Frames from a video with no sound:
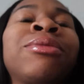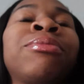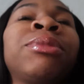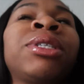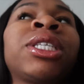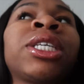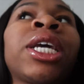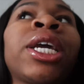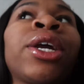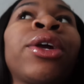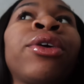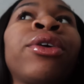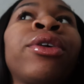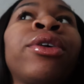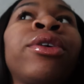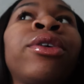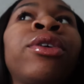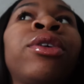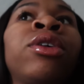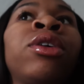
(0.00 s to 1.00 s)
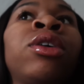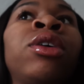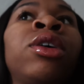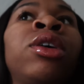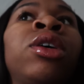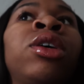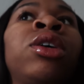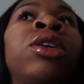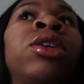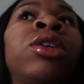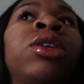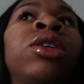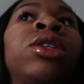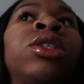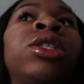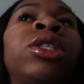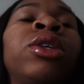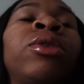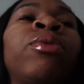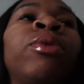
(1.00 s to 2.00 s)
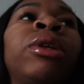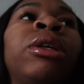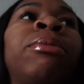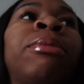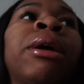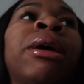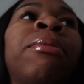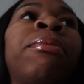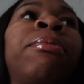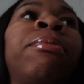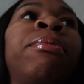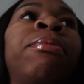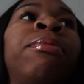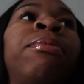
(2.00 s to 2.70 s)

I'm scared. Because they're really bad.